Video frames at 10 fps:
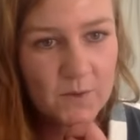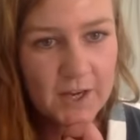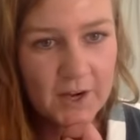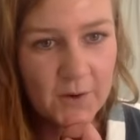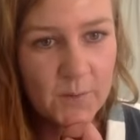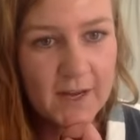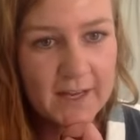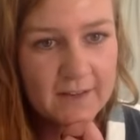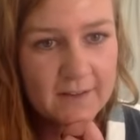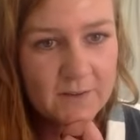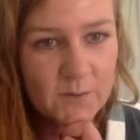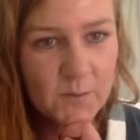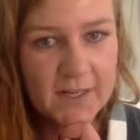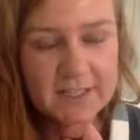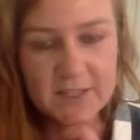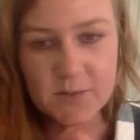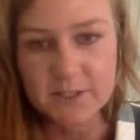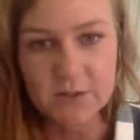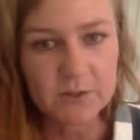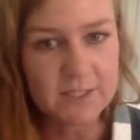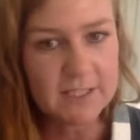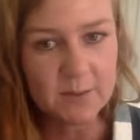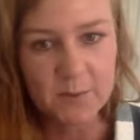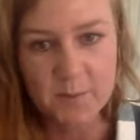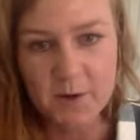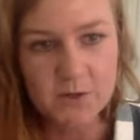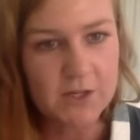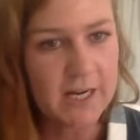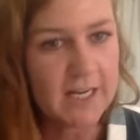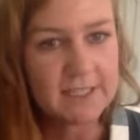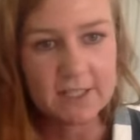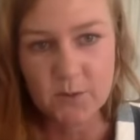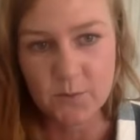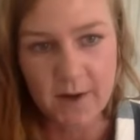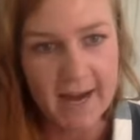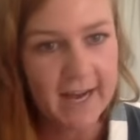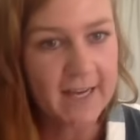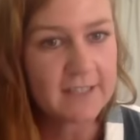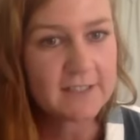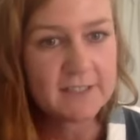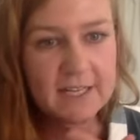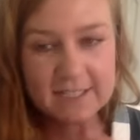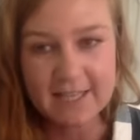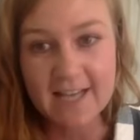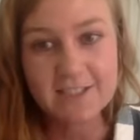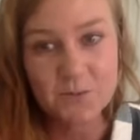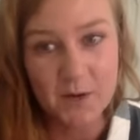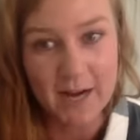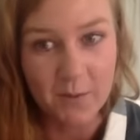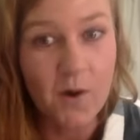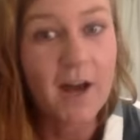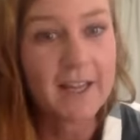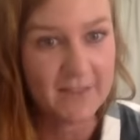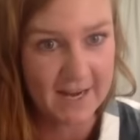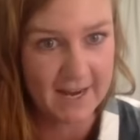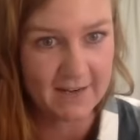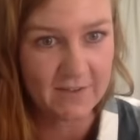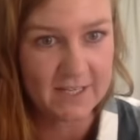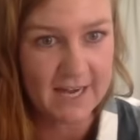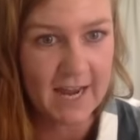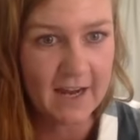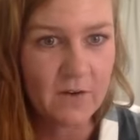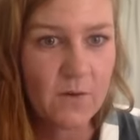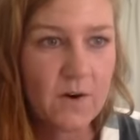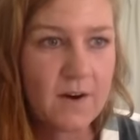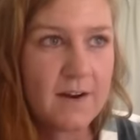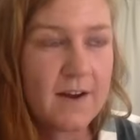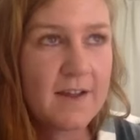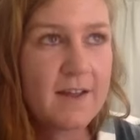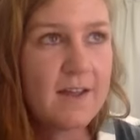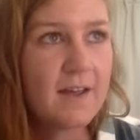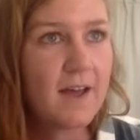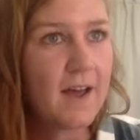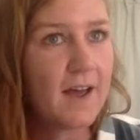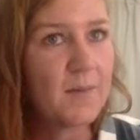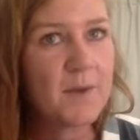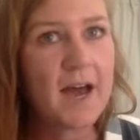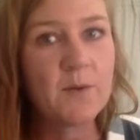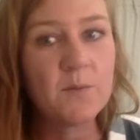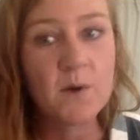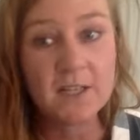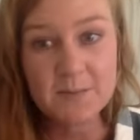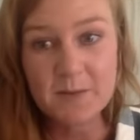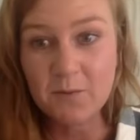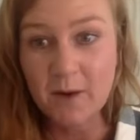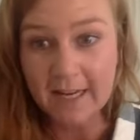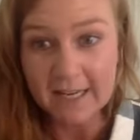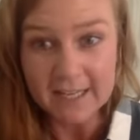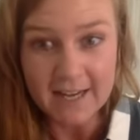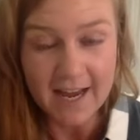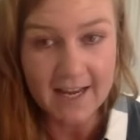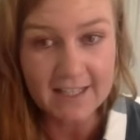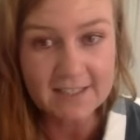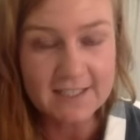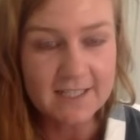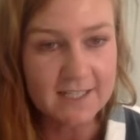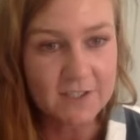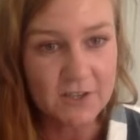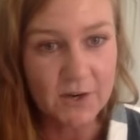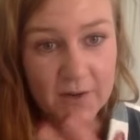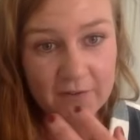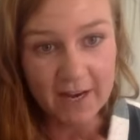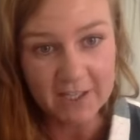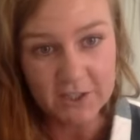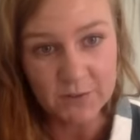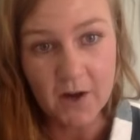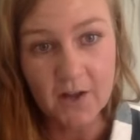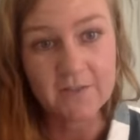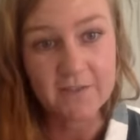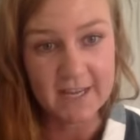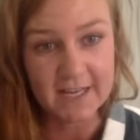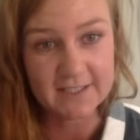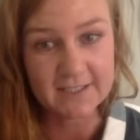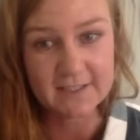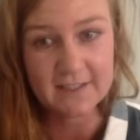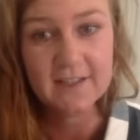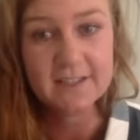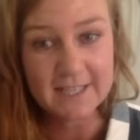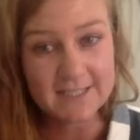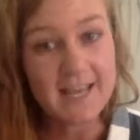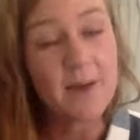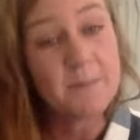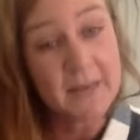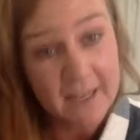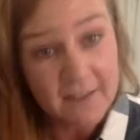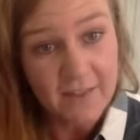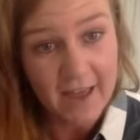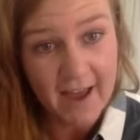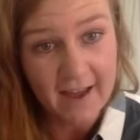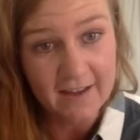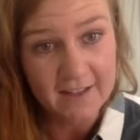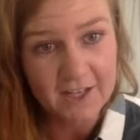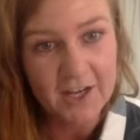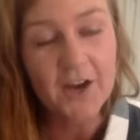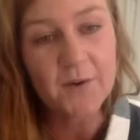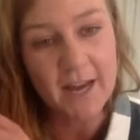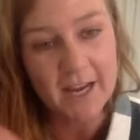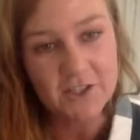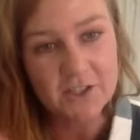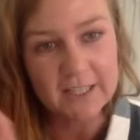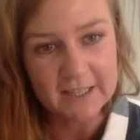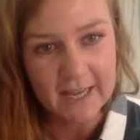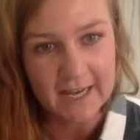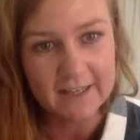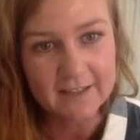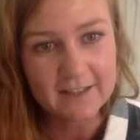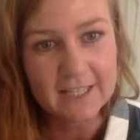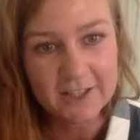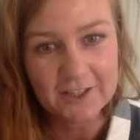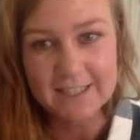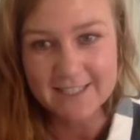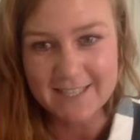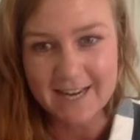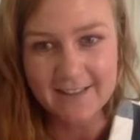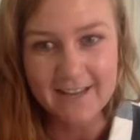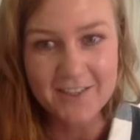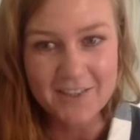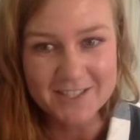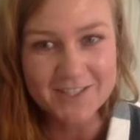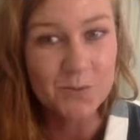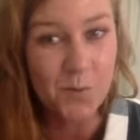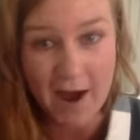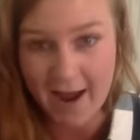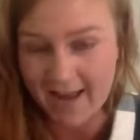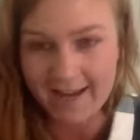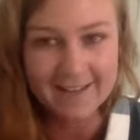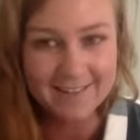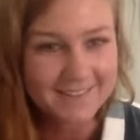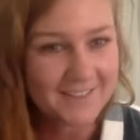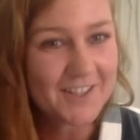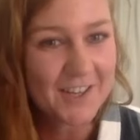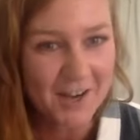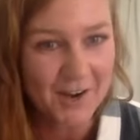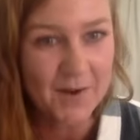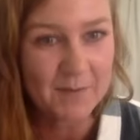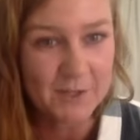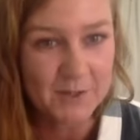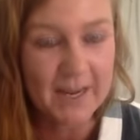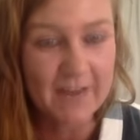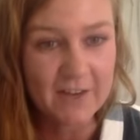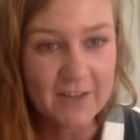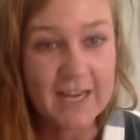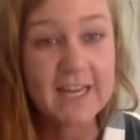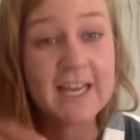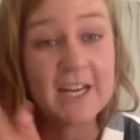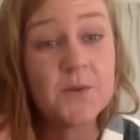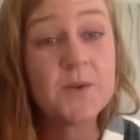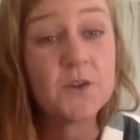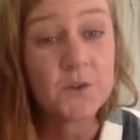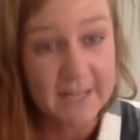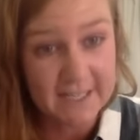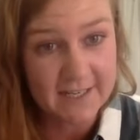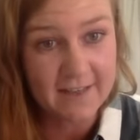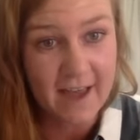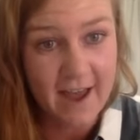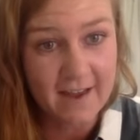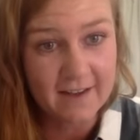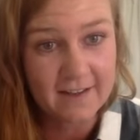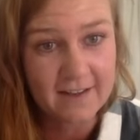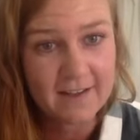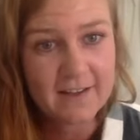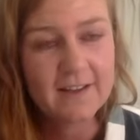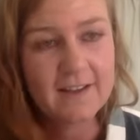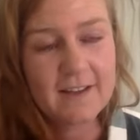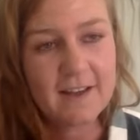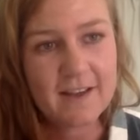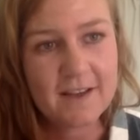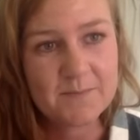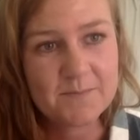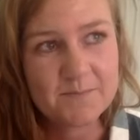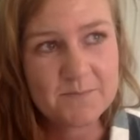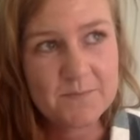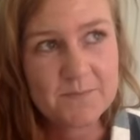you know what what is the result is it a promotion is it a raise because that's what i want at the end of the day or um, i want to be recognized and so if i do all of this does that mean that you know and actually like clearly state like this is why you know i'm doing everything and can you agree to that um,